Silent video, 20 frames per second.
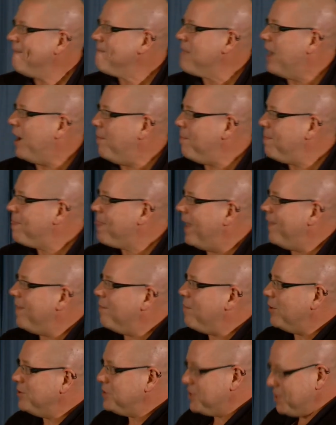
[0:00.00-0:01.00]
And the
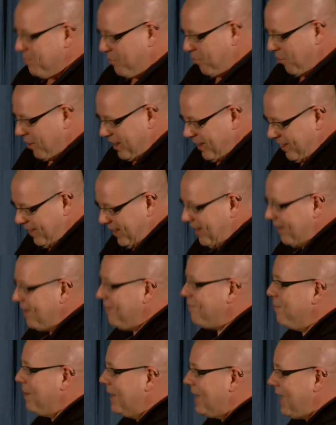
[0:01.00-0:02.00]
most important thing
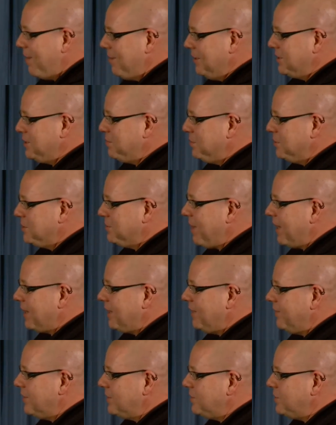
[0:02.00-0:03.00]
from a chemist's
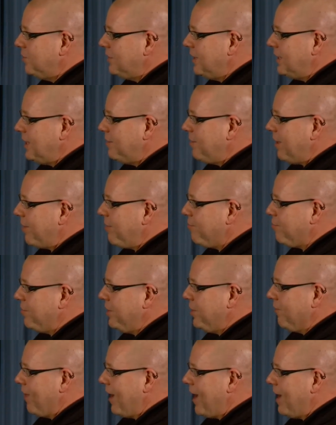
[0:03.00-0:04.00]
perspective is you only need about 3
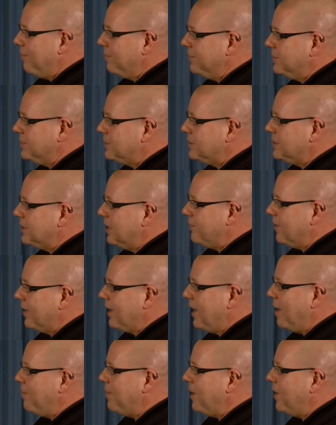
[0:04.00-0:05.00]
grams of a
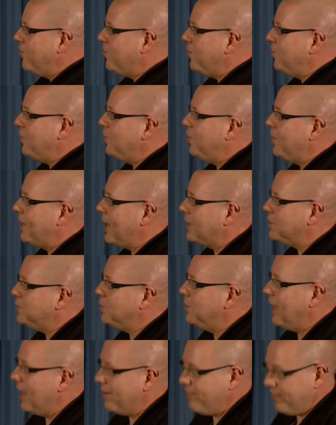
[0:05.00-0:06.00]
compound to do an
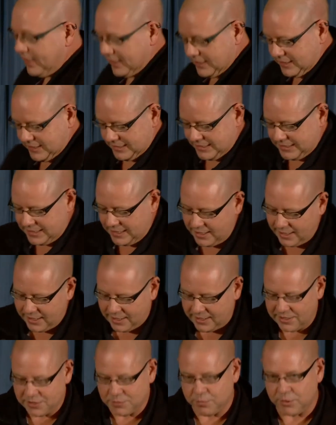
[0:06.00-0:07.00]
actual efficacy study
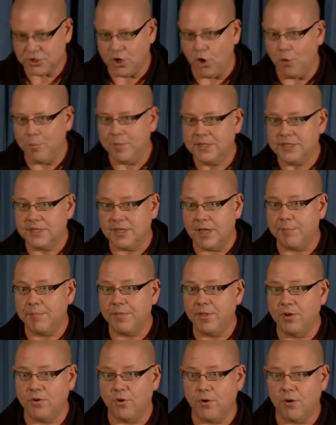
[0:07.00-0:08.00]
in these, which opens up
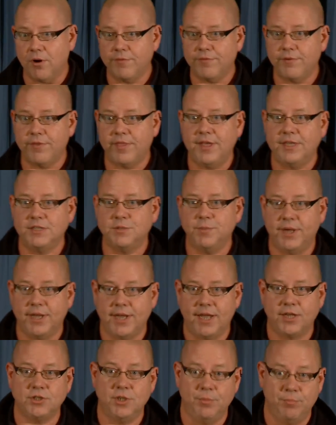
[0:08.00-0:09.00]
the door for things we can
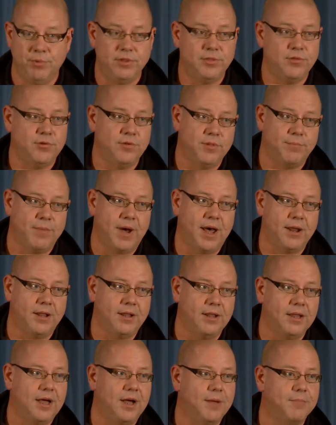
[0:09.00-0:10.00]
actually put through the
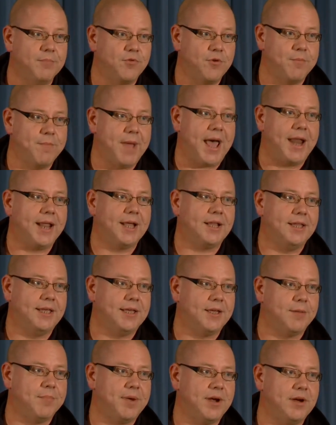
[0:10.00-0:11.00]
model dramatically
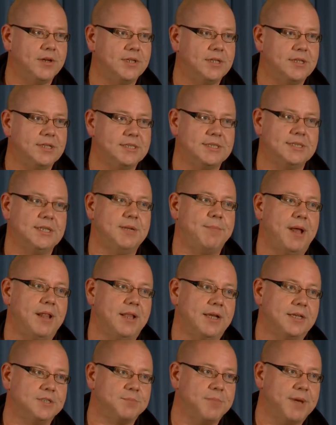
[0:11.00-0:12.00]
compared to the
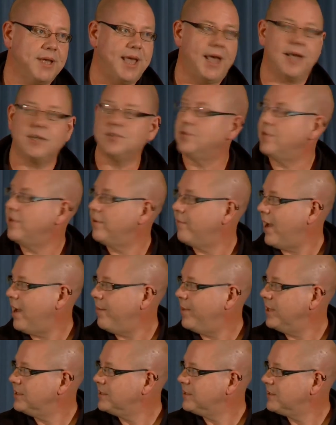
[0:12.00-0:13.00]
cynomolgus macaques or the
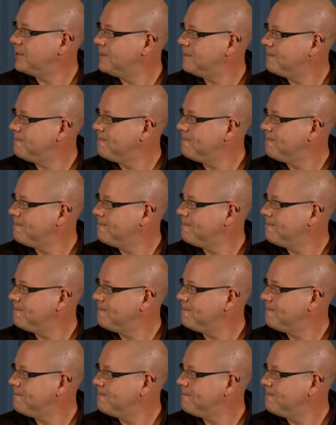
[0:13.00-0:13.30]
rabbits.